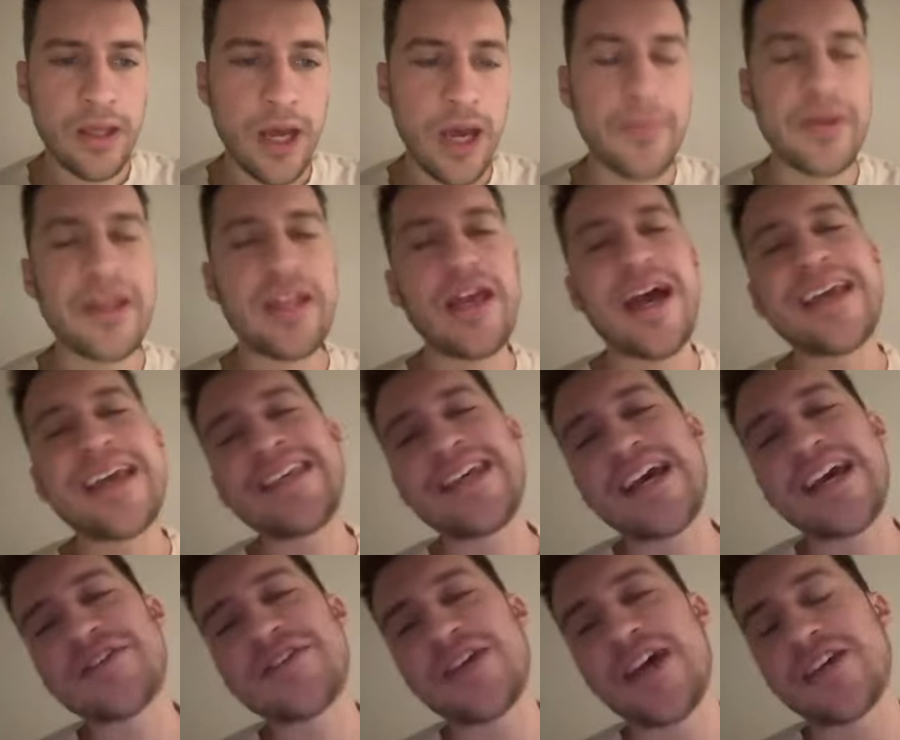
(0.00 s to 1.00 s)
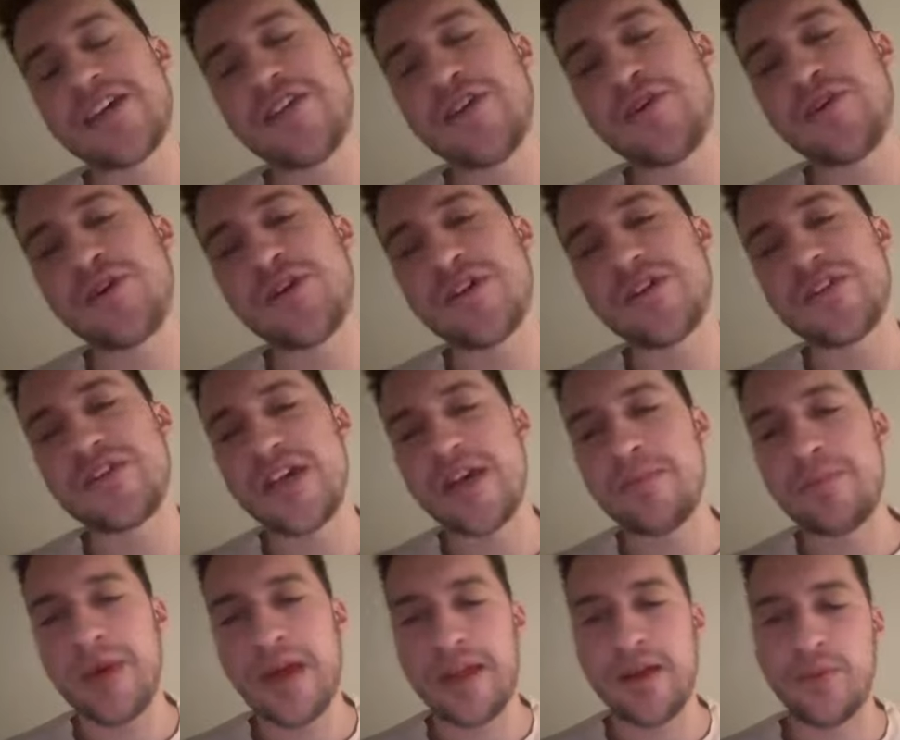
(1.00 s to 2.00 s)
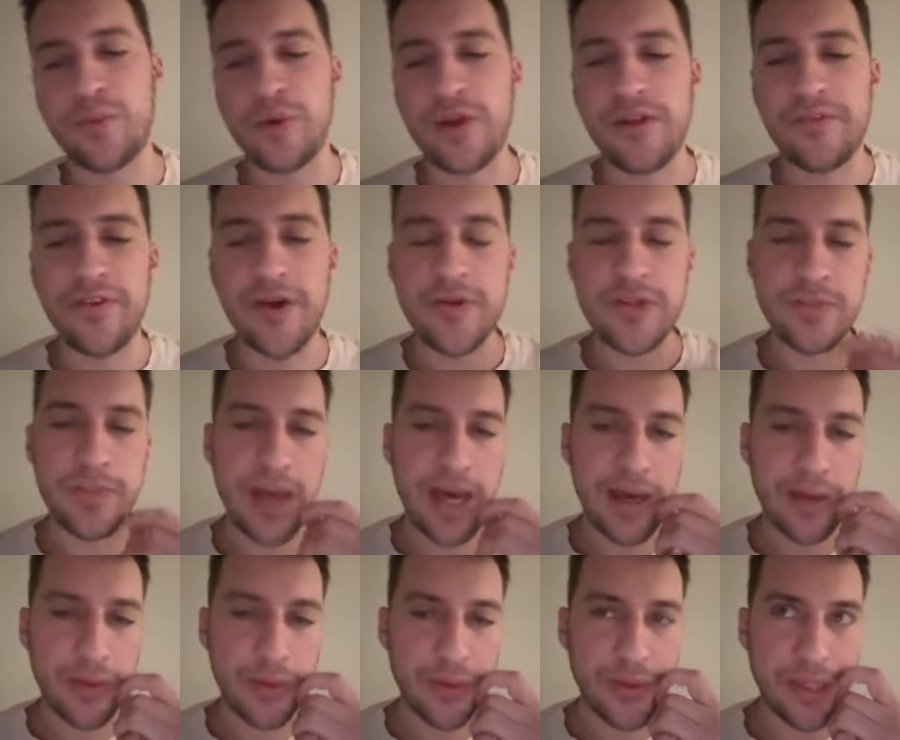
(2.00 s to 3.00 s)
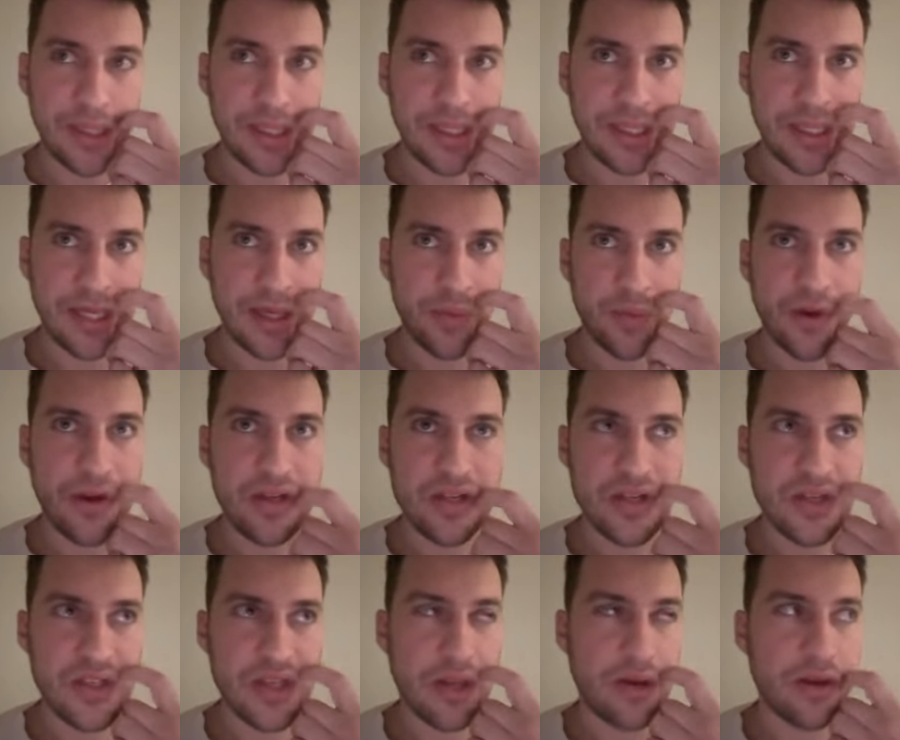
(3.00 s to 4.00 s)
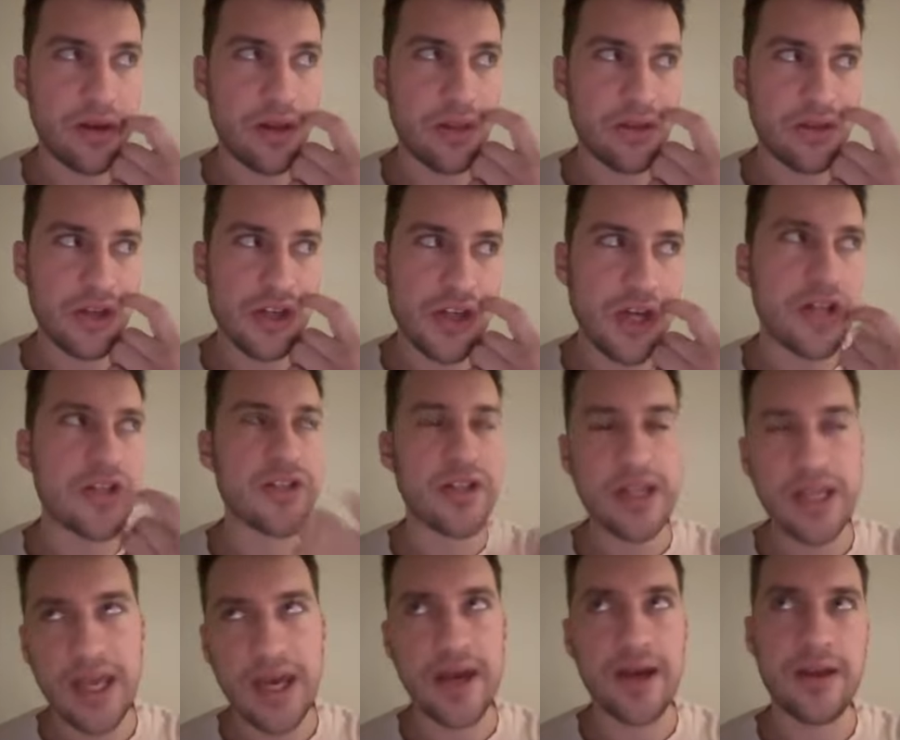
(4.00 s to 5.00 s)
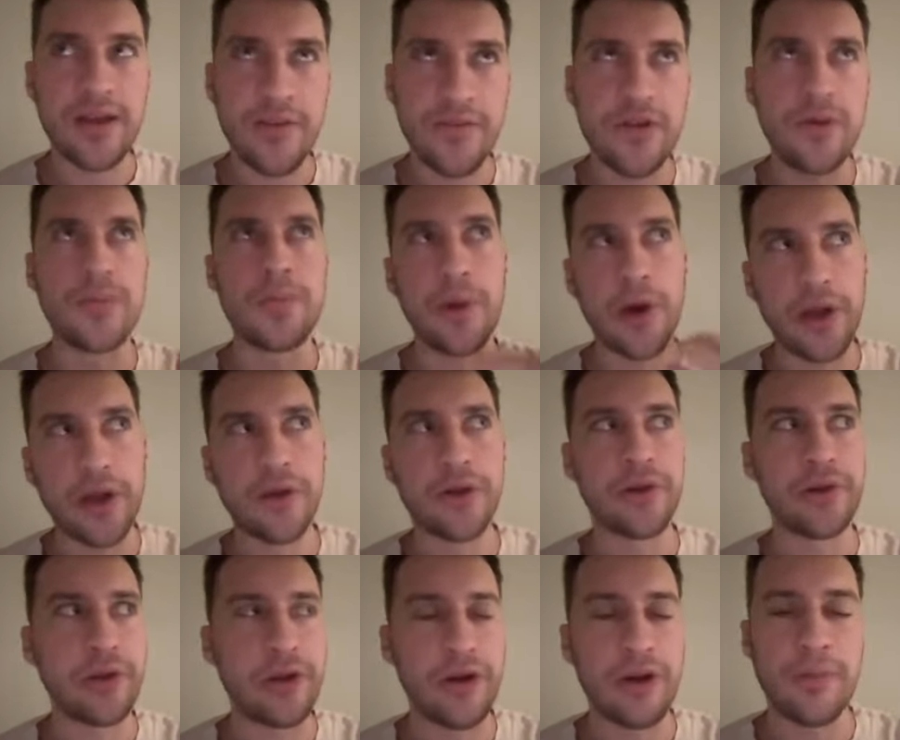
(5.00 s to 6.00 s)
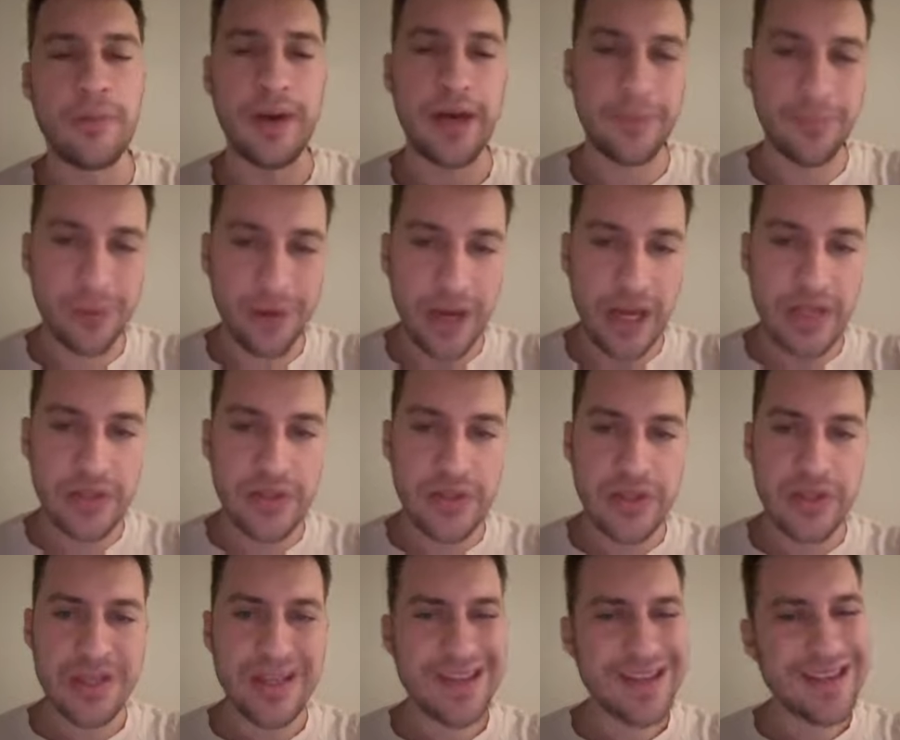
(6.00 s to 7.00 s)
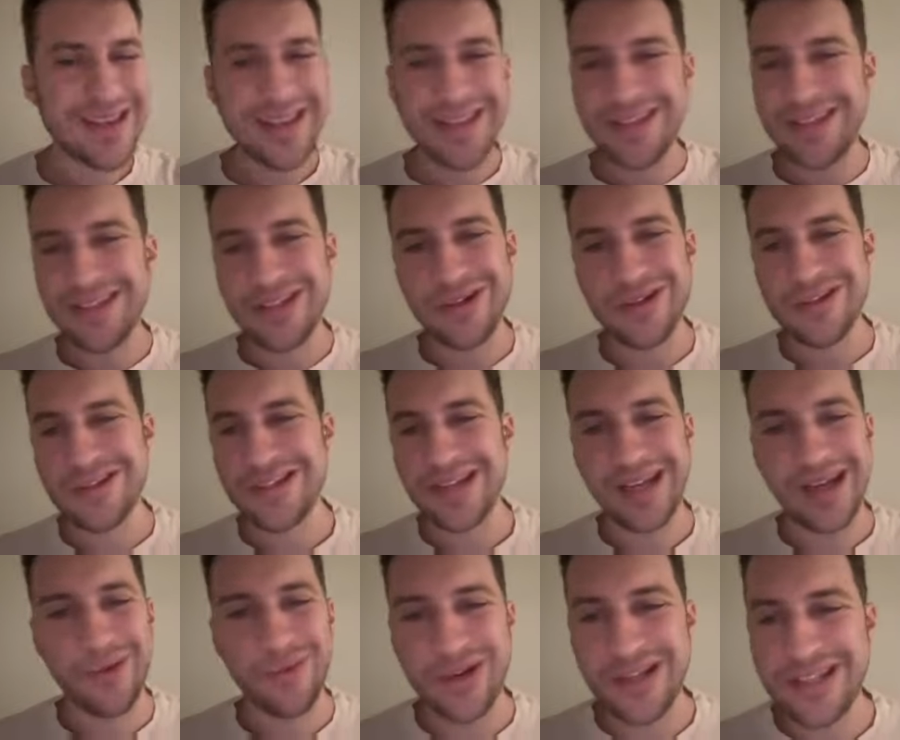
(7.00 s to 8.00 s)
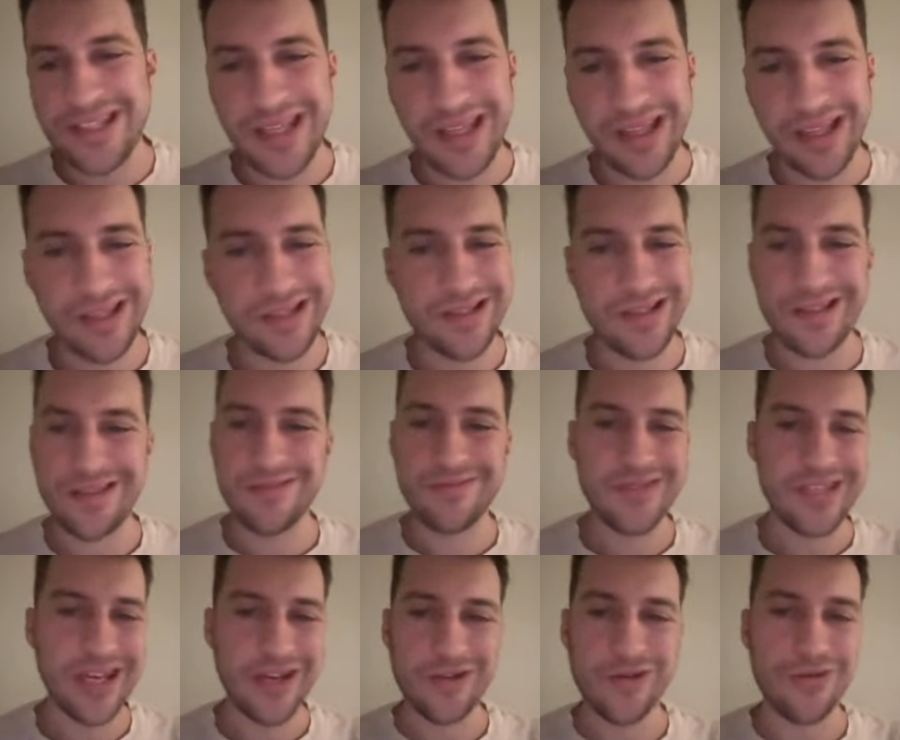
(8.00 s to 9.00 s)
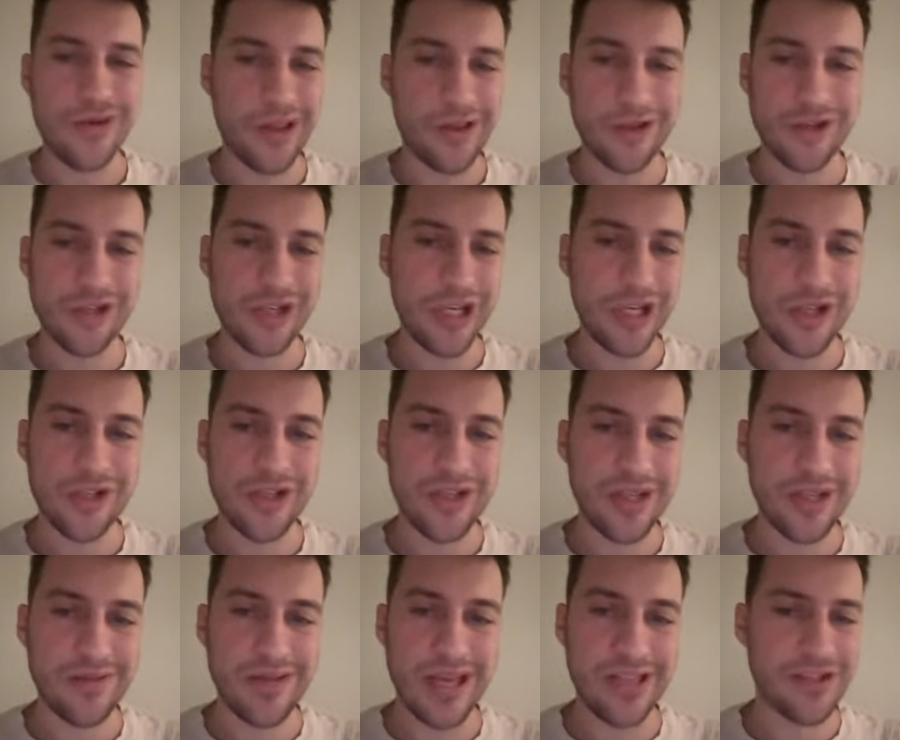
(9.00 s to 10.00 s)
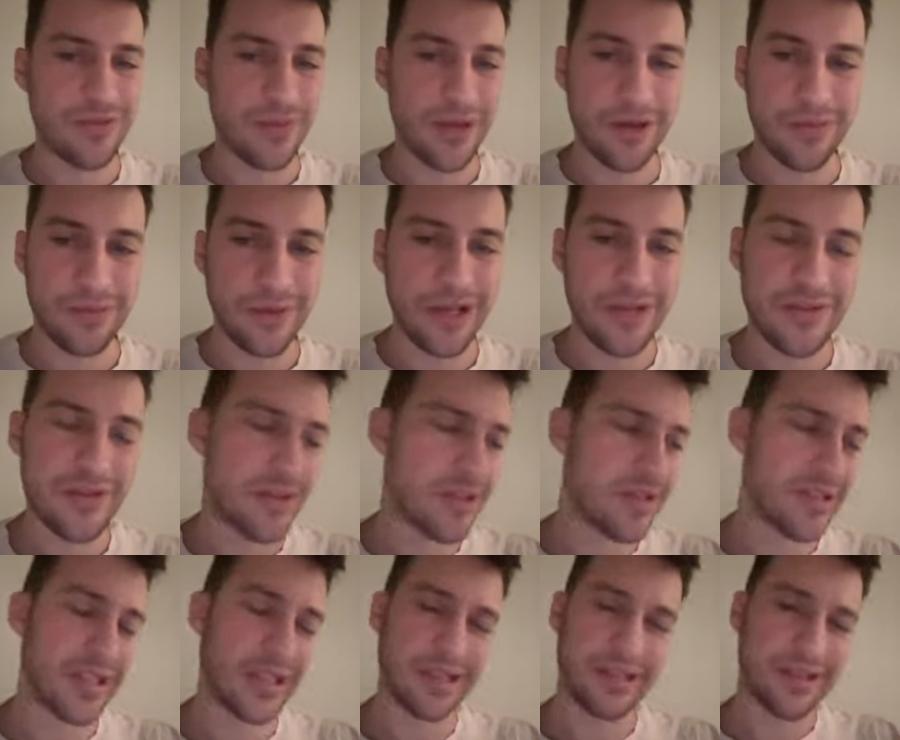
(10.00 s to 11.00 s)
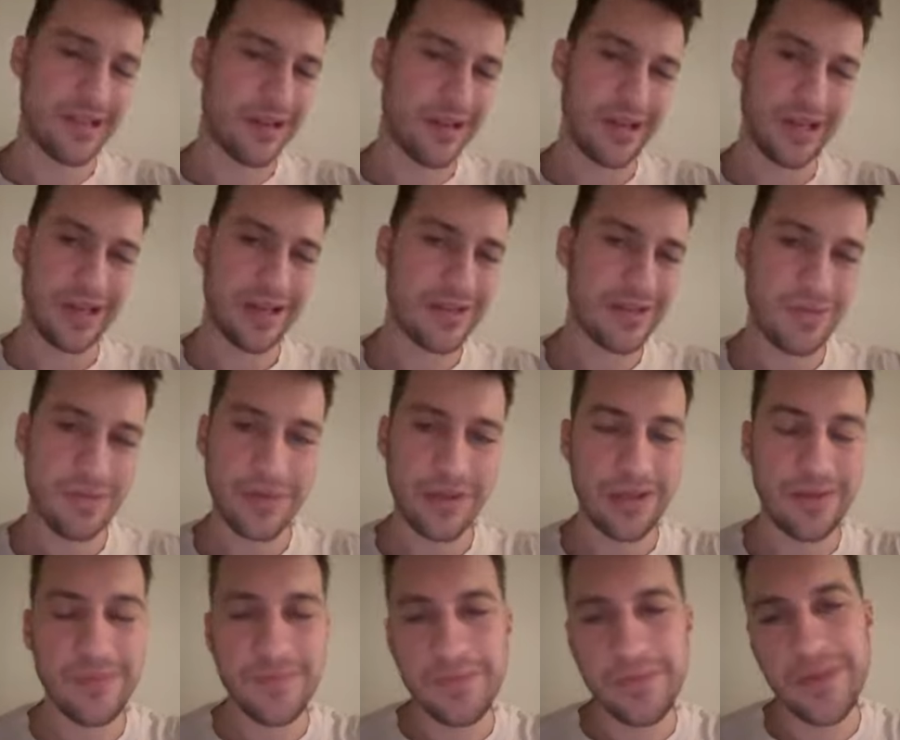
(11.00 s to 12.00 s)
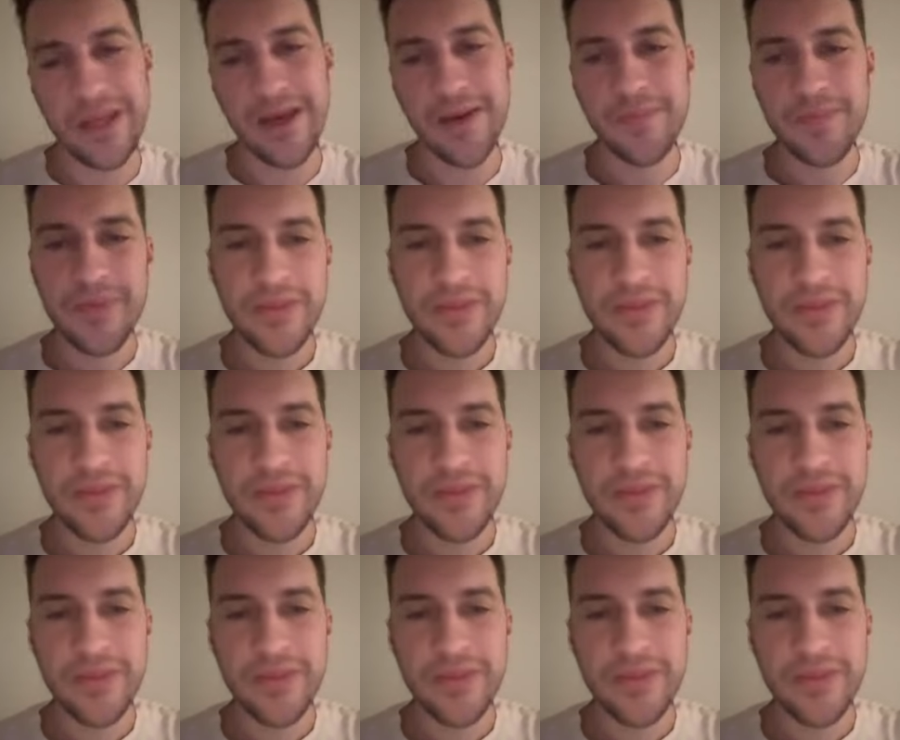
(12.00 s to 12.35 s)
I mean, I guess I, you could say, Bennett, what if I was bag holding and I wanted to sell it on another exchange? Then yeah, if you had bought it earlier at a bad price and you're just like, I want to sell it, just send it to another exchange that has a better price and just sell it there, I guess. But yeah.